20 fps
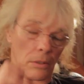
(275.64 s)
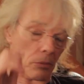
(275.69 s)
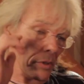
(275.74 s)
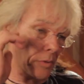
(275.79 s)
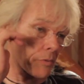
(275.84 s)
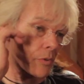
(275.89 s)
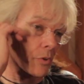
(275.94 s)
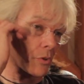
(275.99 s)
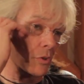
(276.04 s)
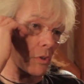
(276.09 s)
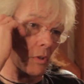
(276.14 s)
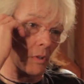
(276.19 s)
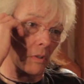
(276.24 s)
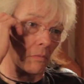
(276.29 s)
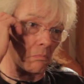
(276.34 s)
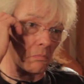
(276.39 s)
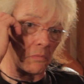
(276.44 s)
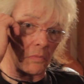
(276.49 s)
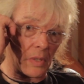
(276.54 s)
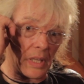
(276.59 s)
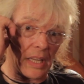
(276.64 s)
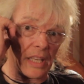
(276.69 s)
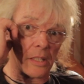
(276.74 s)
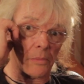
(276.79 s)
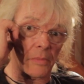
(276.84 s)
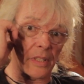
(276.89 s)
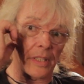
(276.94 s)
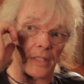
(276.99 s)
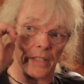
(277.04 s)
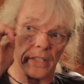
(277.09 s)
well, of course you can hear them
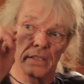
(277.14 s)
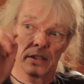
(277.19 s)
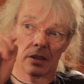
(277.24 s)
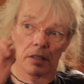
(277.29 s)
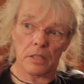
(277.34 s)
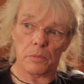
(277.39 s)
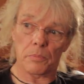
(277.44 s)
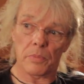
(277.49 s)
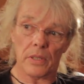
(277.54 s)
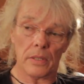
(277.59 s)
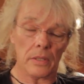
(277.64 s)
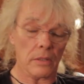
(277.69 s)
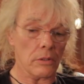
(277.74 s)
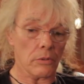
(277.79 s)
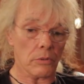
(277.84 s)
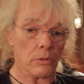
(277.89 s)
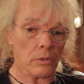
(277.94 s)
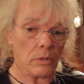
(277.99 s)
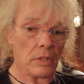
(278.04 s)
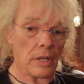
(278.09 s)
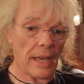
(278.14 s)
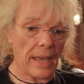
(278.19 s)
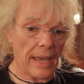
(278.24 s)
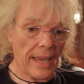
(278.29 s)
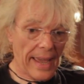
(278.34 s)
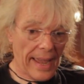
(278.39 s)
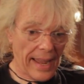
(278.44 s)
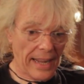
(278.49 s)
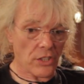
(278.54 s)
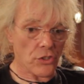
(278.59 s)
in the distance, but you can
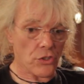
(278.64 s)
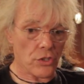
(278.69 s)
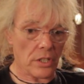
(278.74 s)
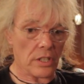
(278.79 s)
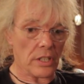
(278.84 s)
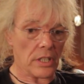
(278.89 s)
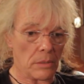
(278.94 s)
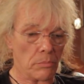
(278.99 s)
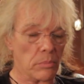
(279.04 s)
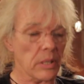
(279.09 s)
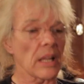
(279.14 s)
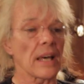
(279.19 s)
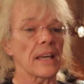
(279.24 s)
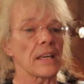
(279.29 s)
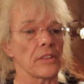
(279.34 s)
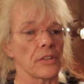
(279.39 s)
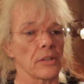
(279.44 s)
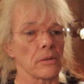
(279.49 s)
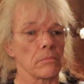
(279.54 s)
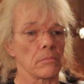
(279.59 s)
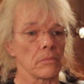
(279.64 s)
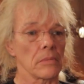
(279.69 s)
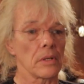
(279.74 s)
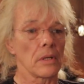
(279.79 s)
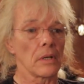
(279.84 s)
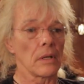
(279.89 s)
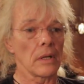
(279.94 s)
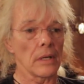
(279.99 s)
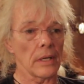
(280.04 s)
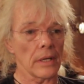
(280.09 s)
actually play them
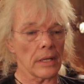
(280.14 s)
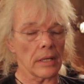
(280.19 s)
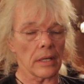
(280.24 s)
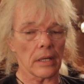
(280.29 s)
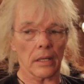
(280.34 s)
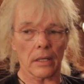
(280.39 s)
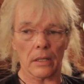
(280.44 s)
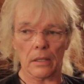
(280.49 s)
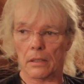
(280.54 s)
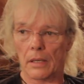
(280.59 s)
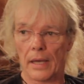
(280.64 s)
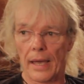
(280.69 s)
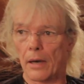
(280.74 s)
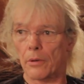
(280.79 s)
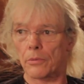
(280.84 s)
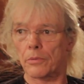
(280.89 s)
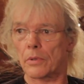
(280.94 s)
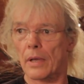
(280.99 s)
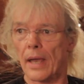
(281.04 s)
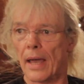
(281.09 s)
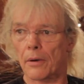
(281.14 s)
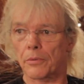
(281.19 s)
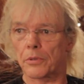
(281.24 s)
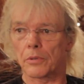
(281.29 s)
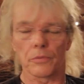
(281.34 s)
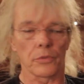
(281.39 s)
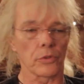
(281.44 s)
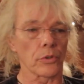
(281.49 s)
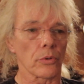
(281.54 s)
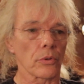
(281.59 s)
out
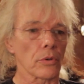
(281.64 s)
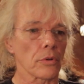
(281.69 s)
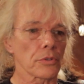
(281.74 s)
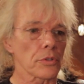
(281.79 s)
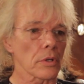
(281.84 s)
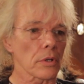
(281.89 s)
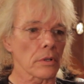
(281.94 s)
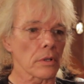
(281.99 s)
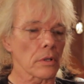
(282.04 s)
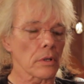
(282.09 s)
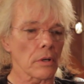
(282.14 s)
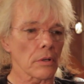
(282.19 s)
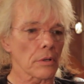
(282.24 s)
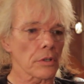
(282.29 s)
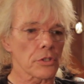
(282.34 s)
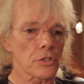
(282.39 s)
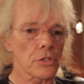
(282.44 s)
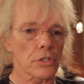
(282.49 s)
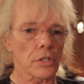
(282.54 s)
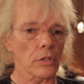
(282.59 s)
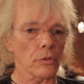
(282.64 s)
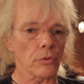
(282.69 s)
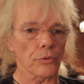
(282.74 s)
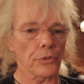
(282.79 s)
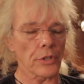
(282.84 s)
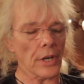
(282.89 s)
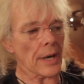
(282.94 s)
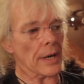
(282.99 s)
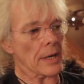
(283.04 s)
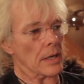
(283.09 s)
of doors on a still
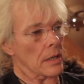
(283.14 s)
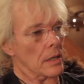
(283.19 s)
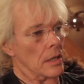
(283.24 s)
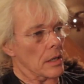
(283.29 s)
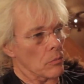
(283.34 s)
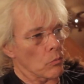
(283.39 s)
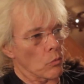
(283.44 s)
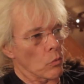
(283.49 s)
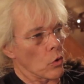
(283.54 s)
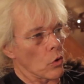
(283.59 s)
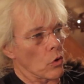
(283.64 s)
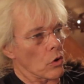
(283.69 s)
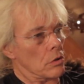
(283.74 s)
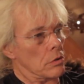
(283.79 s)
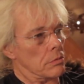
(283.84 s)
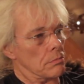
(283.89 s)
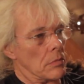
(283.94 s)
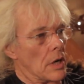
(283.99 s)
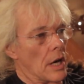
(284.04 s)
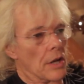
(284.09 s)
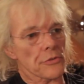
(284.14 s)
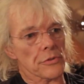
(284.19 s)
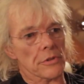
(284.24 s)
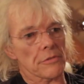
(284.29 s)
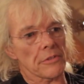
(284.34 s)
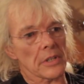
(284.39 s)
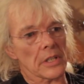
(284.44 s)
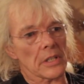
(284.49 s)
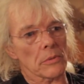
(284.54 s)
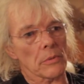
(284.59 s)
day and walk 100
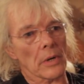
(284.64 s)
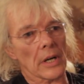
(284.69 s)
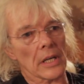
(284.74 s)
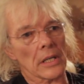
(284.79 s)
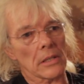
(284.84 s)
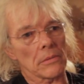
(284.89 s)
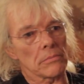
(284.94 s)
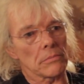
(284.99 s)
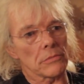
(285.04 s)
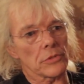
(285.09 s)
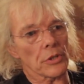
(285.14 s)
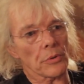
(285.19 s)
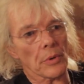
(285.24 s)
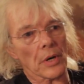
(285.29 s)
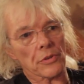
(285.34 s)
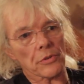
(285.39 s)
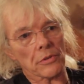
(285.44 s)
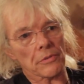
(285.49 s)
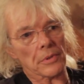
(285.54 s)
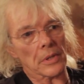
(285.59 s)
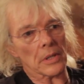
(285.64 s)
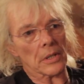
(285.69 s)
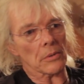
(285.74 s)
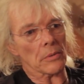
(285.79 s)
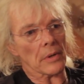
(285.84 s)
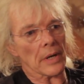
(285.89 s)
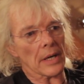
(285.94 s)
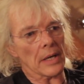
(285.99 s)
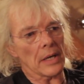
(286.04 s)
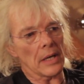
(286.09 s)
feet away, 200 feet
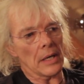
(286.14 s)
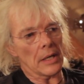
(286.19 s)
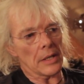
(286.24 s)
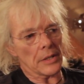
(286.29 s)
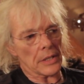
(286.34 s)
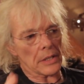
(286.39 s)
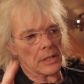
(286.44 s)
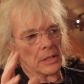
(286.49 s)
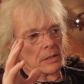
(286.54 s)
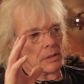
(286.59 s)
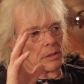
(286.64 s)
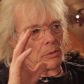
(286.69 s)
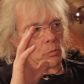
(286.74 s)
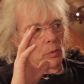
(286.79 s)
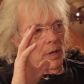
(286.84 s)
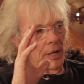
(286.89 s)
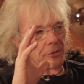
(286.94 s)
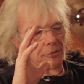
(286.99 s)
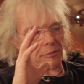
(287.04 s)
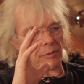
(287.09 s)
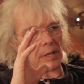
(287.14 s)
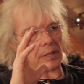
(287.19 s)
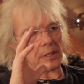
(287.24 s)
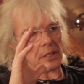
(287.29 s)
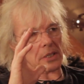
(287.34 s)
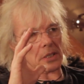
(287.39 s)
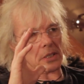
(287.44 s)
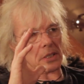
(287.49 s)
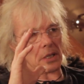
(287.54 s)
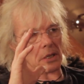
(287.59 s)
away. The wavefront
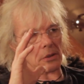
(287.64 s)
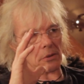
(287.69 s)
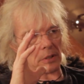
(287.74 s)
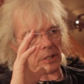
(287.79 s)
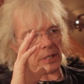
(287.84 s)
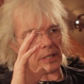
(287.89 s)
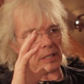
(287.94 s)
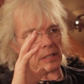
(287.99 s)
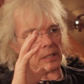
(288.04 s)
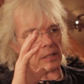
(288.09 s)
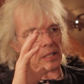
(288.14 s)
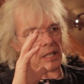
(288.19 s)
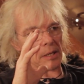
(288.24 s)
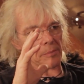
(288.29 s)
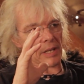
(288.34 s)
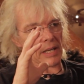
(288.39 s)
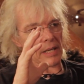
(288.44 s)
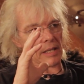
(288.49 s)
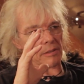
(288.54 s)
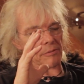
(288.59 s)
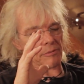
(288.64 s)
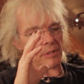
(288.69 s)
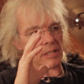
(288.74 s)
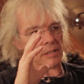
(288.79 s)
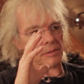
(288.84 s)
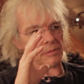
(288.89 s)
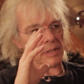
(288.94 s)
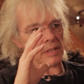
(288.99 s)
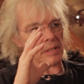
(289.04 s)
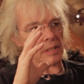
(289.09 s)
is so clean coming out front
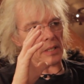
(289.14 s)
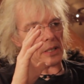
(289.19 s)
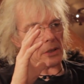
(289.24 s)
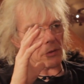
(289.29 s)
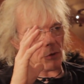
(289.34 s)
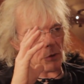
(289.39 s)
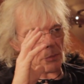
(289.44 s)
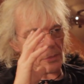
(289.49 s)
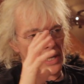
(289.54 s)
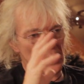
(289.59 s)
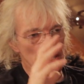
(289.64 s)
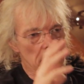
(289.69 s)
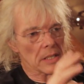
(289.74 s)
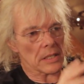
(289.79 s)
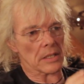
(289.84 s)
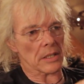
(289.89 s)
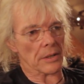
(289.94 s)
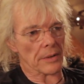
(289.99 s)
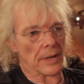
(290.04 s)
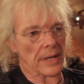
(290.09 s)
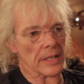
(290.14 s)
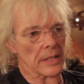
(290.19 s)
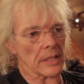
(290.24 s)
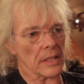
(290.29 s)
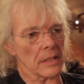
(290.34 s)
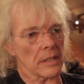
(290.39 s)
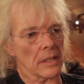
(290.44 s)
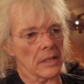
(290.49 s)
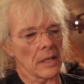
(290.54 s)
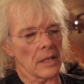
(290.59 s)
of it, it remains
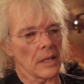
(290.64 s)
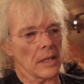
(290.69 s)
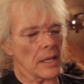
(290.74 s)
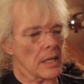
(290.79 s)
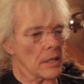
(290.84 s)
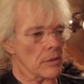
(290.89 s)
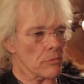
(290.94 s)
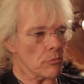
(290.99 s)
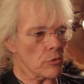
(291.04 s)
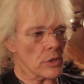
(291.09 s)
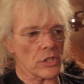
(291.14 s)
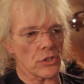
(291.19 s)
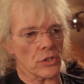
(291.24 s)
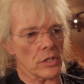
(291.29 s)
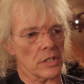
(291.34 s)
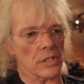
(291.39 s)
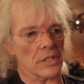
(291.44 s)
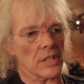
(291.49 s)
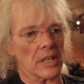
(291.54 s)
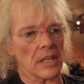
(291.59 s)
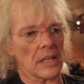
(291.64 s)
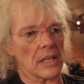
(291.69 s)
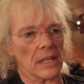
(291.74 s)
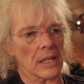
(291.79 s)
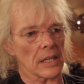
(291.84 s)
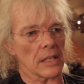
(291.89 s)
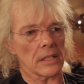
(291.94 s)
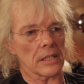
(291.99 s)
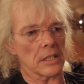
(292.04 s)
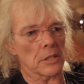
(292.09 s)
integrated, it reaches the
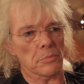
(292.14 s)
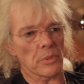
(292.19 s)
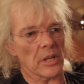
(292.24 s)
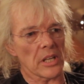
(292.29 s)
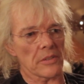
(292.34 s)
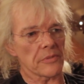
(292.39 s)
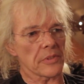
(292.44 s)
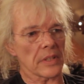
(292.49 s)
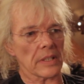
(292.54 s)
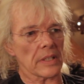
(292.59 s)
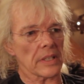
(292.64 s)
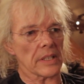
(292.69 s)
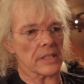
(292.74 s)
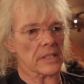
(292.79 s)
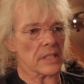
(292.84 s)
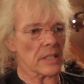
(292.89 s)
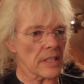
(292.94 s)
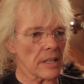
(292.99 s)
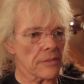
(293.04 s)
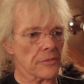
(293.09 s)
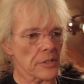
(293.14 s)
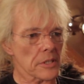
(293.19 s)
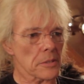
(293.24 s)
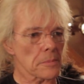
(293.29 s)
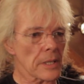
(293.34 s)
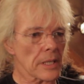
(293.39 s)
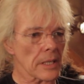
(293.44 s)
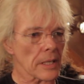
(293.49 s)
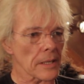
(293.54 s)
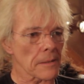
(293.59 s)
ear as perfectly as it left the
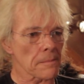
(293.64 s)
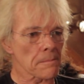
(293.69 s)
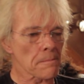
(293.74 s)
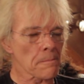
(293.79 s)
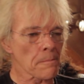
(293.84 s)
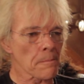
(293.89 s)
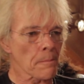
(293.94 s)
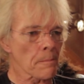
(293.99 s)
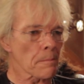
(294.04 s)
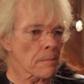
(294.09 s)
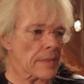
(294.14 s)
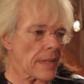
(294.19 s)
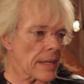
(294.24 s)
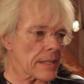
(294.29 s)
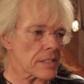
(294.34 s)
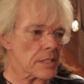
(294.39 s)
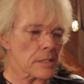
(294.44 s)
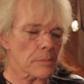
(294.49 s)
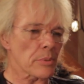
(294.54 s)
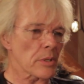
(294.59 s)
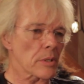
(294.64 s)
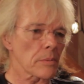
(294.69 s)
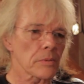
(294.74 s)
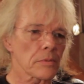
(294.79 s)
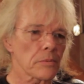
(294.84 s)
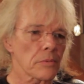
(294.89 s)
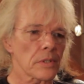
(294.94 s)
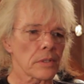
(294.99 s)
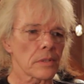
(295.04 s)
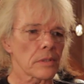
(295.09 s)
speaker. That's the
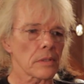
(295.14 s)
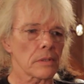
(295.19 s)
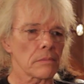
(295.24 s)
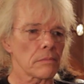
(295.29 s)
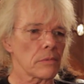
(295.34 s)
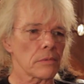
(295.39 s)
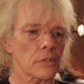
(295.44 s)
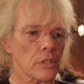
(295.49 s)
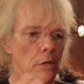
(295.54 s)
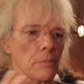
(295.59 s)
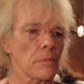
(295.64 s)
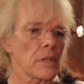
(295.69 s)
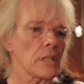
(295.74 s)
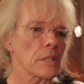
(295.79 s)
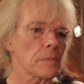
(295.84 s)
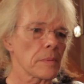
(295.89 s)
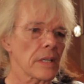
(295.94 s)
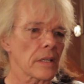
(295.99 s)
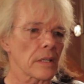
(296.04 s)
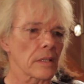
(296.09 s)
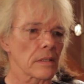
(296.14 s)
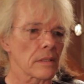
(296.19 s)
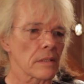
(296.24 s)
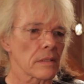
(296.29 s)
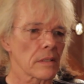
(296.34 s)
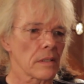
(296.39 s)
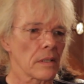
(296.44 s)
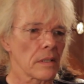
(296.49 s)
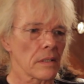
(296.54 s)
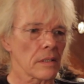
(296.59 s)
problem with so many speakers.
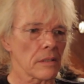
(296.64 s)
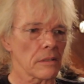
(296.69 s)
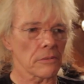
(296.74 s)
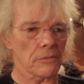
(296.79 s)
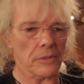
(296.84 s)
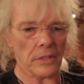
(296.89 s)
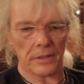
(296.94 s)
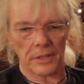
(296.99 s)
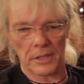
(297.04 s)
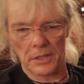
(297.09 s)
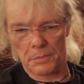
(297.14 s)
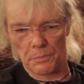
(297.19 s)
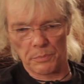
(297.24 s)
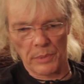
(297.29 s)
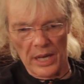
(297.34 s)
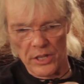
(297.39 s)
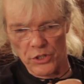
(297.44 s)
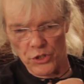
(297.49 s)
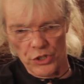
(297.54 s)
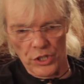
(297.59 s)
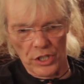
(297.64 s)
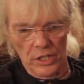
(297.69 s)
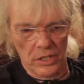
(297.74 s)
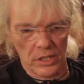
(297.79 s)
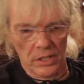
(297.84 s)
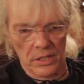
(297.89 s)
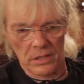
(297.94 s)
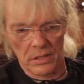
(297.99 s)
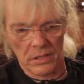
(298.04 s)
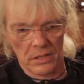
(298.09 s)
You've got this
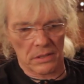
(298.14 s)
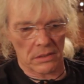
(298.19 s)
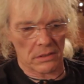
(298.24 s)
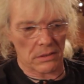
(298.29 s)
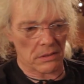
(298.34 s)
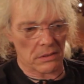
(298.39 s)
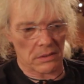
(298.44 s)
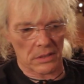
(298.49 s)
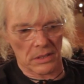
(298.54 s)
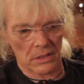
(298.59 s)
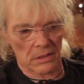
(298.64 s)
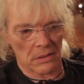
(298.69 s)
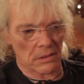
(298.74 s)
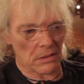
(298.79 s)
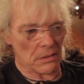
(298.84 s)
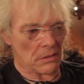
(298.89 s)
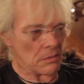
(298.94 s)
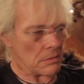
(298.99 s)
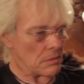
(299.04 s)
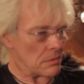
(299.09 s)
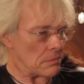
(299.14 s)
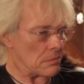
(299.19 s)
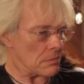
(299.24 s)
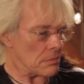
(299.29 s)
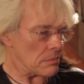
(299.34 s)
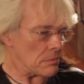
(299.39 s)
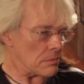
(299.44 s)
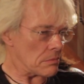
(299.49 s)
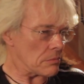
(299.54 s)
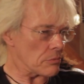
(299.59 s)
punchiness
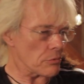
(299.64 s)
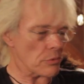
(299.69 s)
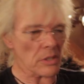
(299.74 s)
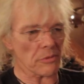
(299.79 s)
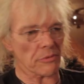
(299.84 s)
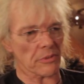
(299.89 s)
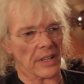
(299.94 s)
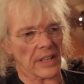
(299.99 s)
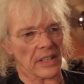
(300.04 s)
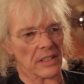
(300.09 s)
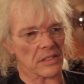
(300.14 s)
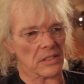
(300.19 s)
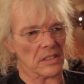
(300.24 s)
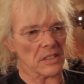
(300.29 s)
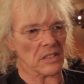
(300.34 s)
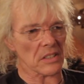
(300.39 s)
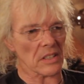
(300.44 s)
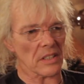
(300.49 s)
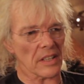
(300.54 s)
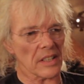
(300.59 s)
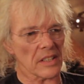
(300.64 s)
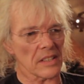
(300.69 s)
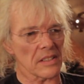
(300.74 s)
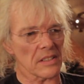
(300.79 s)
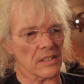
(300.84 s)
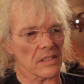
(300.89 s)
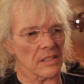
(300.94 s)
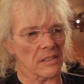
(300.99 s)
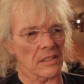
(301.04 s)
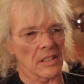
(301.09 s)
and reflex
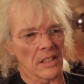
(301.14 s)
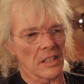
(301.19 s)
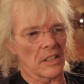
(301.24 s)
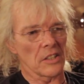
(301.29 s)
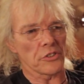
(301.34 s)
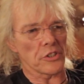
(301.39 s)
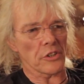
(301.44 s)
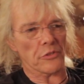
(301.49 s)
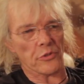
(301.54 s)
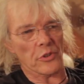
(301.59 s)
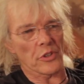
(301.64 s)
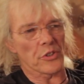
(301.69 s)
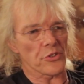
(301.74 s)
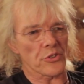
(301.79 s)
designs and different